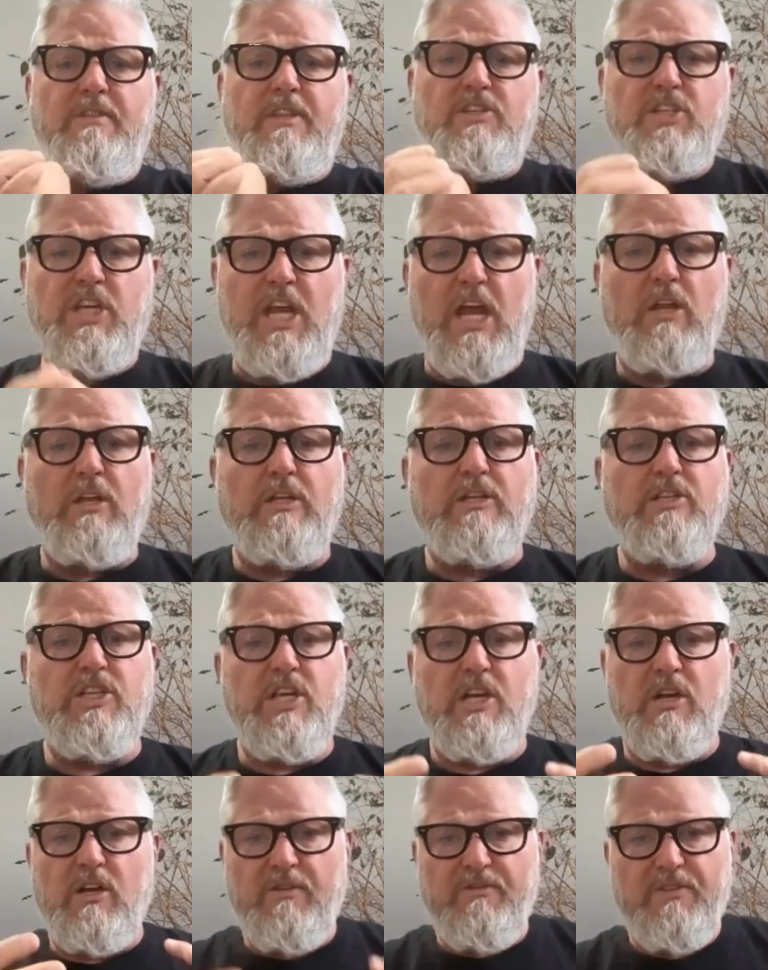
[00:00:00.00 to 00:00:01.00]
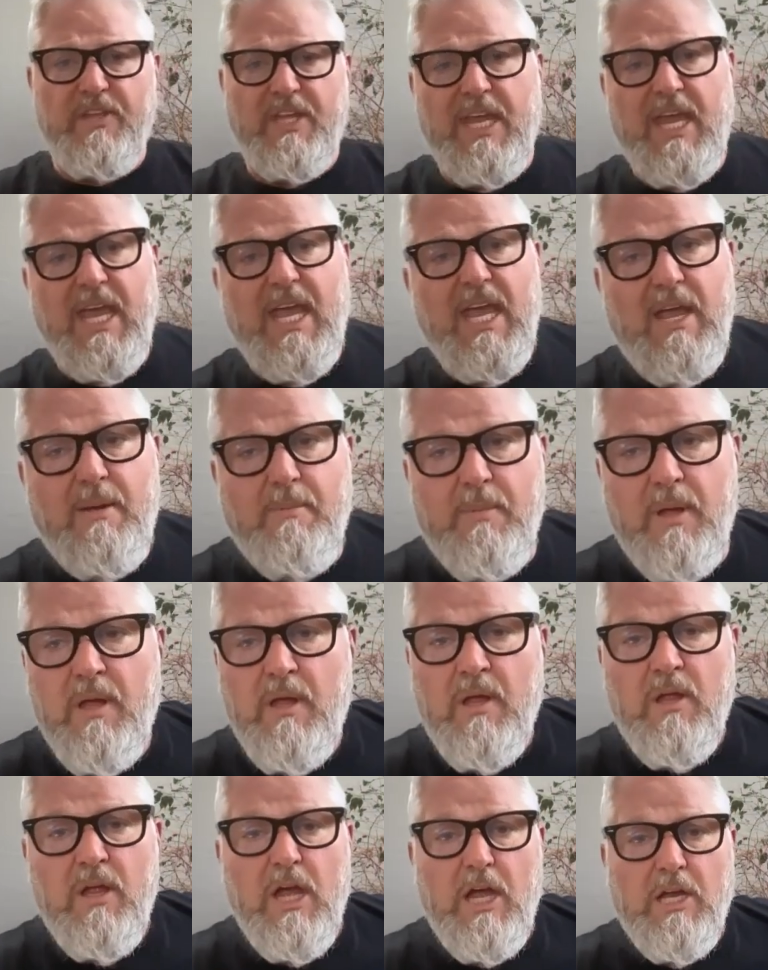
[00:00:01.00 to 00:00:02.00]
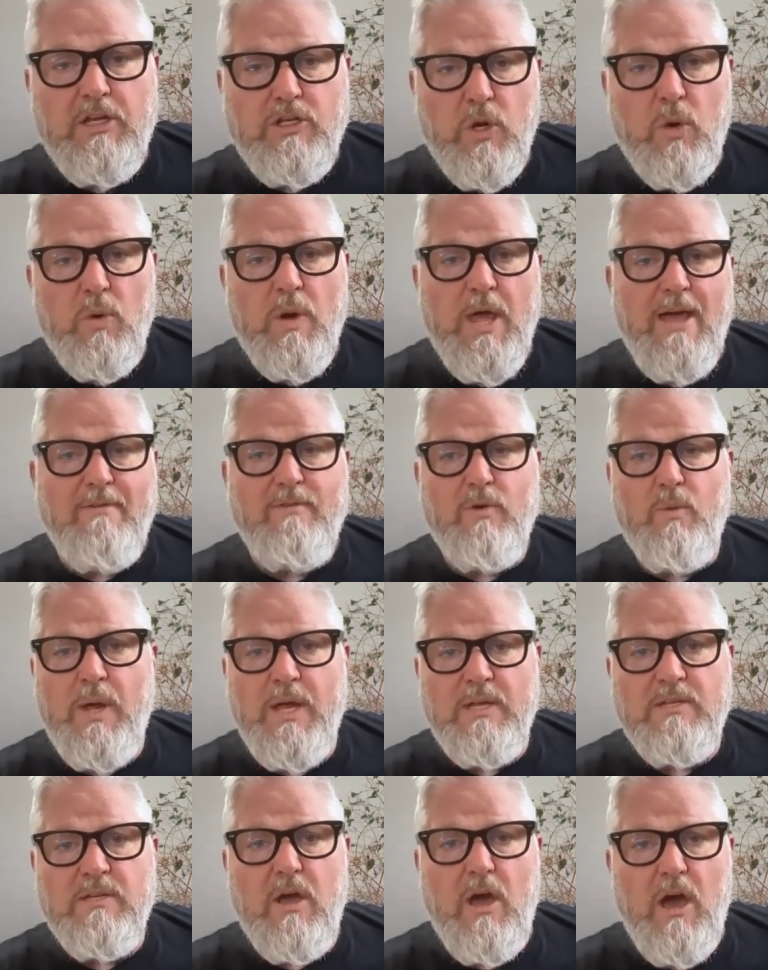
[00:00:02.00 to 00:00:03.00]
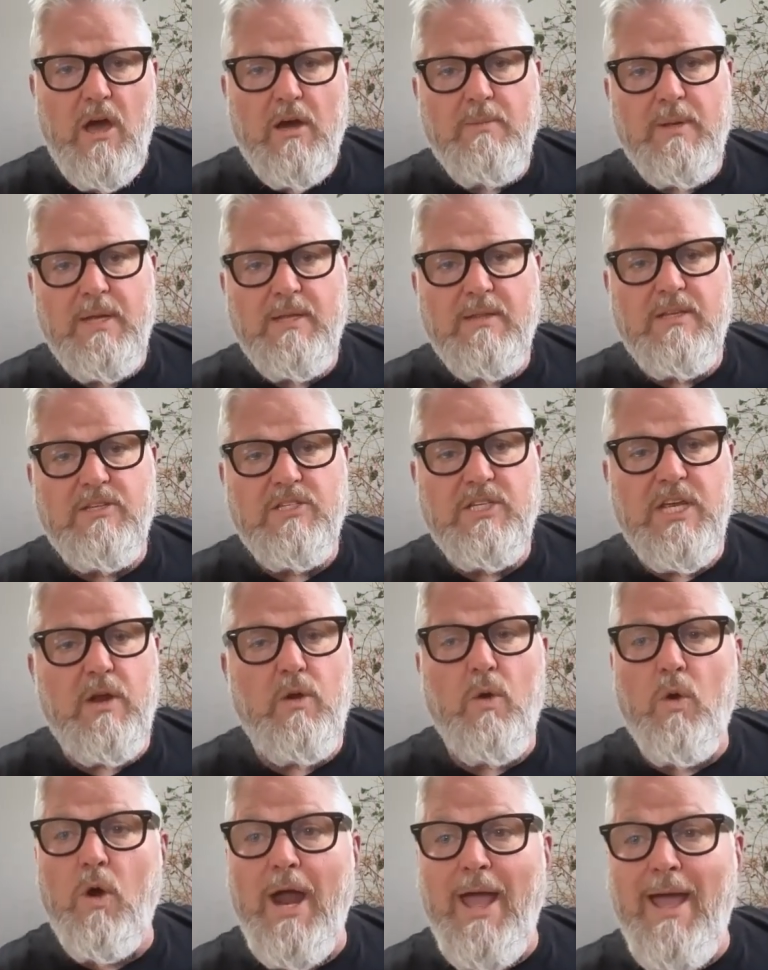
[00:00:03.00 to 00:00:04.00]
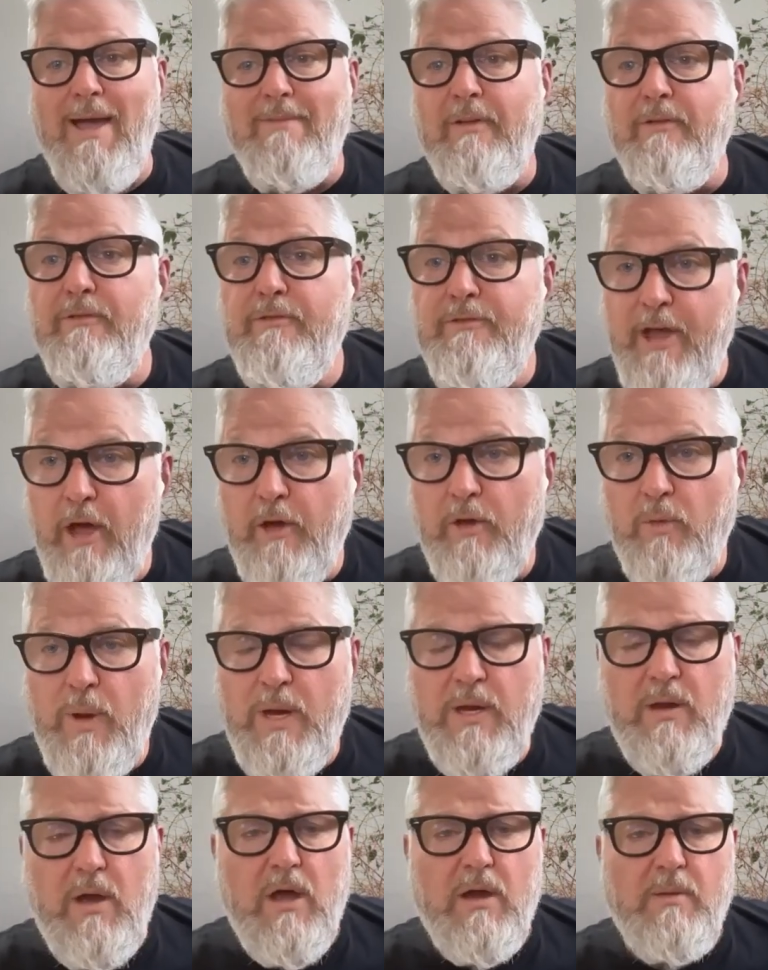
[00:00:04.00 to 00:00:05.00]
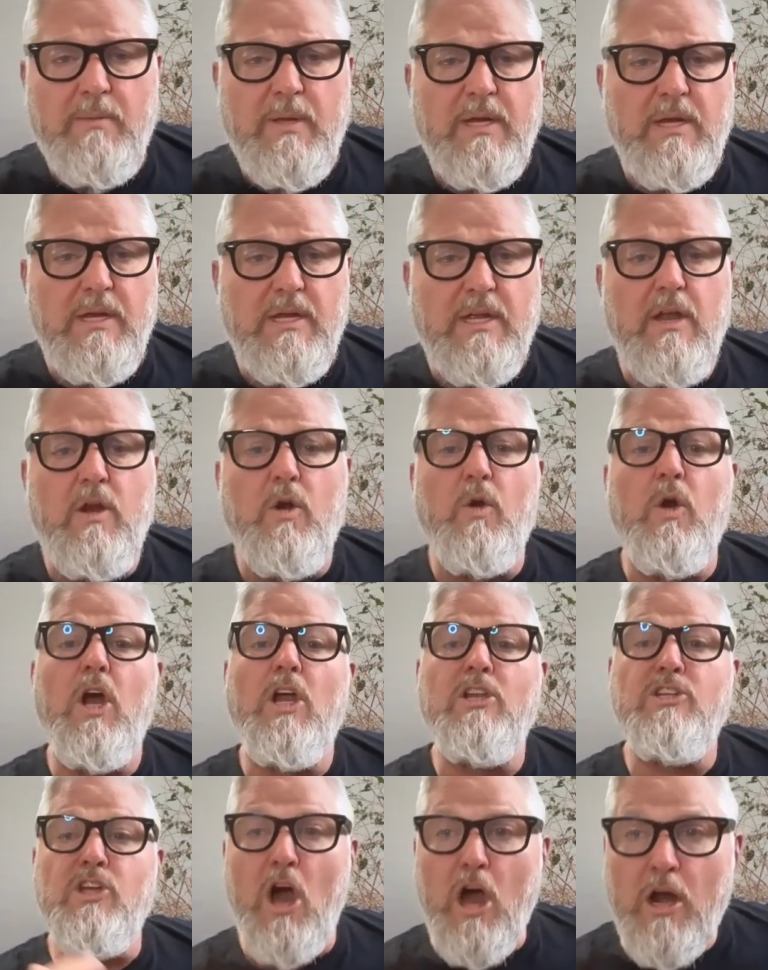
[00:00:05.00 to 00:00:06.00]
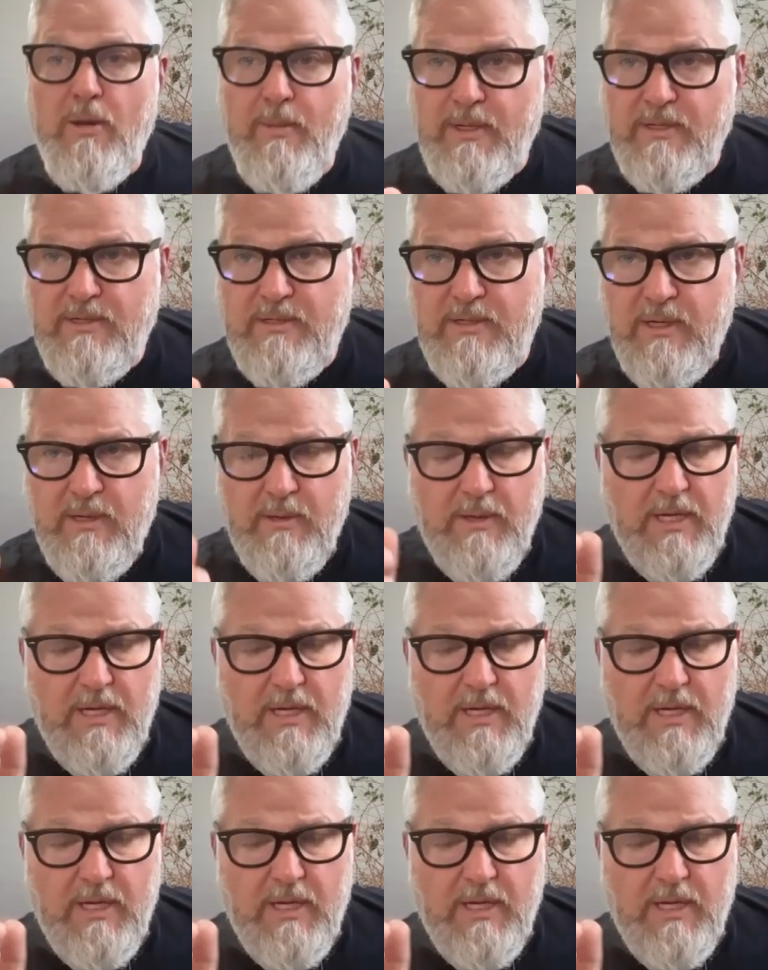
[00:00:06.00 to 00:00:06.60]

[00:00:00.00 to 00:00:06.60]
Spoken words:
challenge here of the game, I don't have a way to automate this yet, or I haven't found a way to automate it yet, or Atonimus,